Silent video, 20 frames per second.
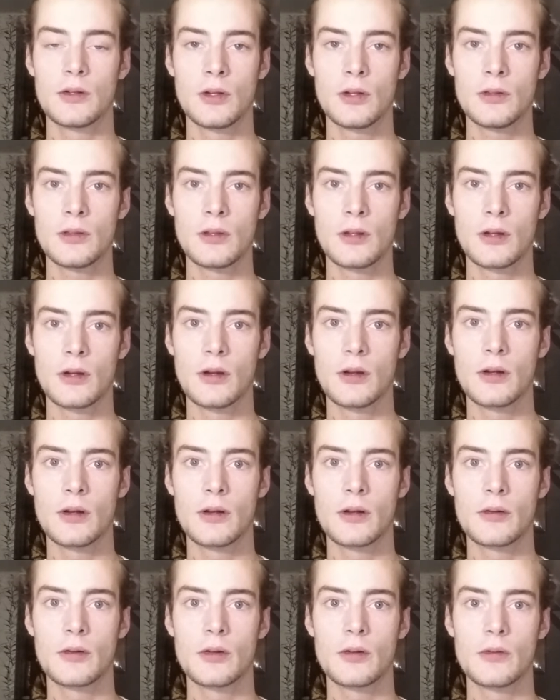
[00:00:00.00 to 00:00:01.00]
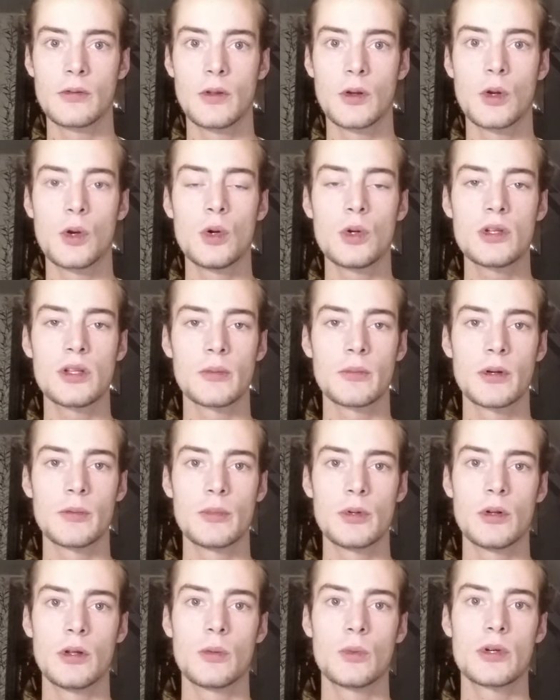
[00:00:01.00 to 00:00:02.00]
not the Gautama
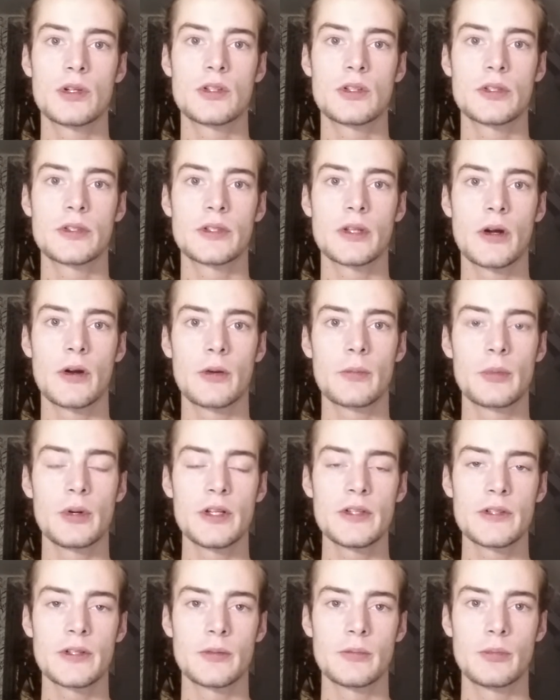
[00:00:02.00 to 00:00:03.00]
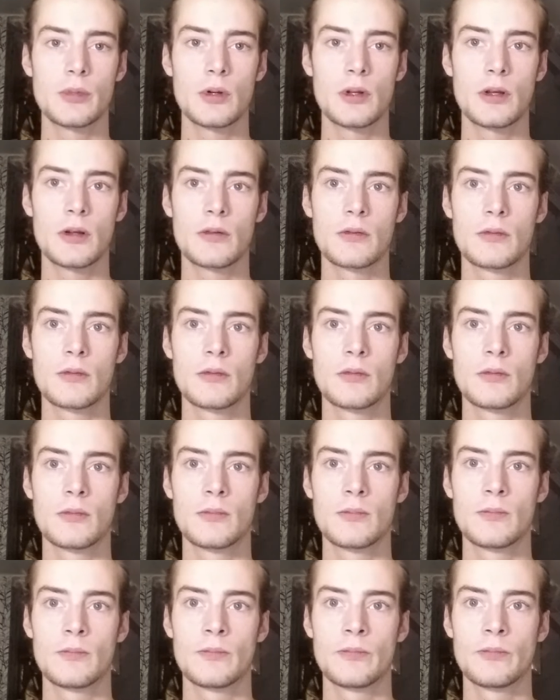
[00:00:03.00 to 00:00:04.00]
Buddha, which is our present Buddha,
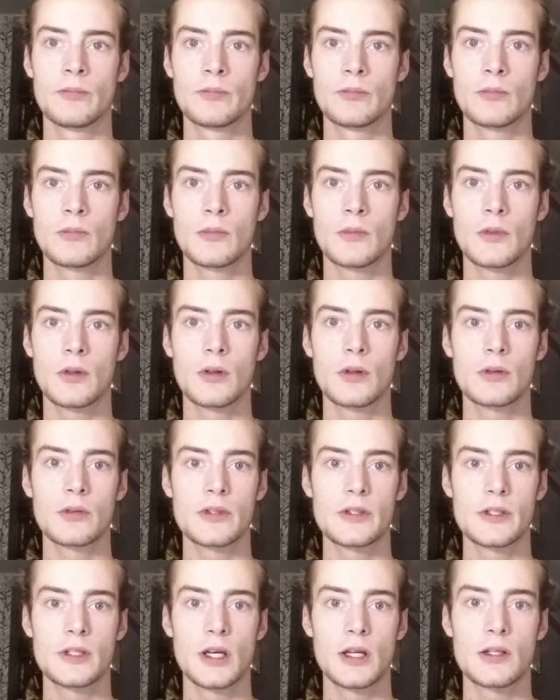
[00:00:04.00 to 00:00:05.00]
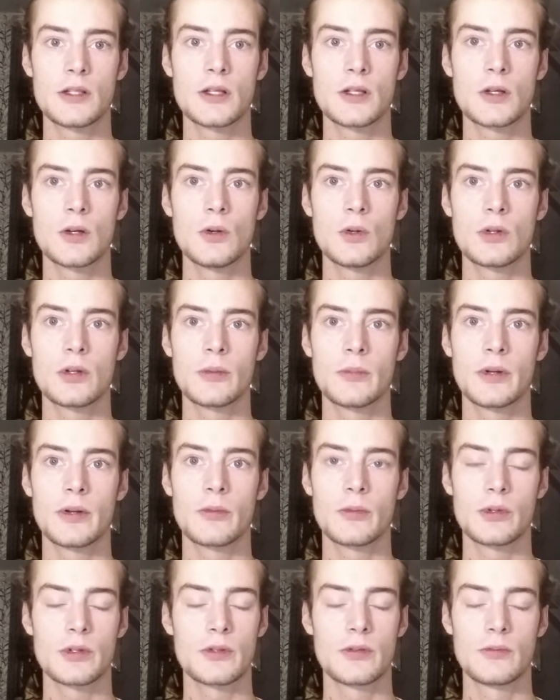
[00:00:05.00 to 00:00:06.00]
Siddhattha Gautama,
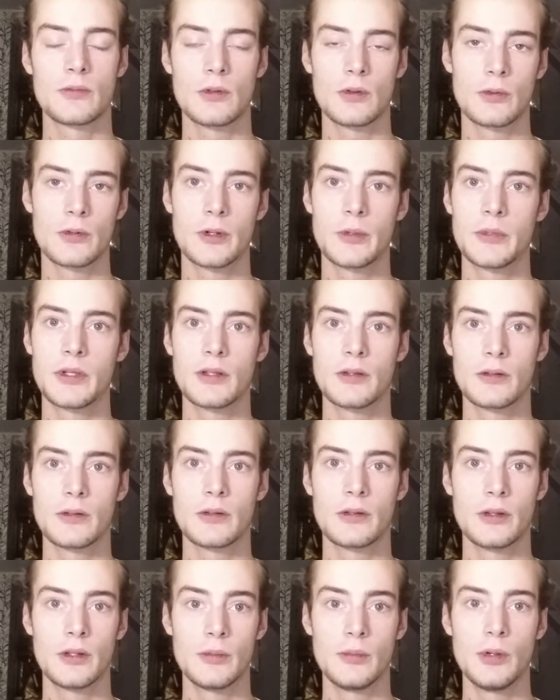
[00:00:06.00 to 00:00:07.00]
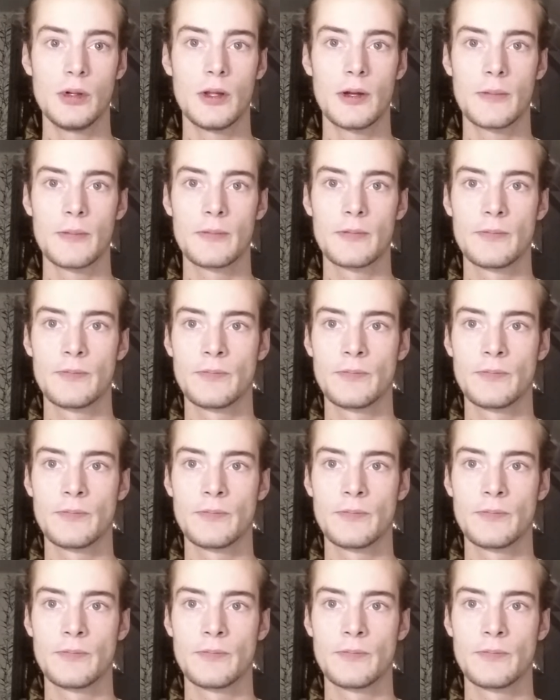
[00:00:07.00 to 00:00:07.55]
the Buddha.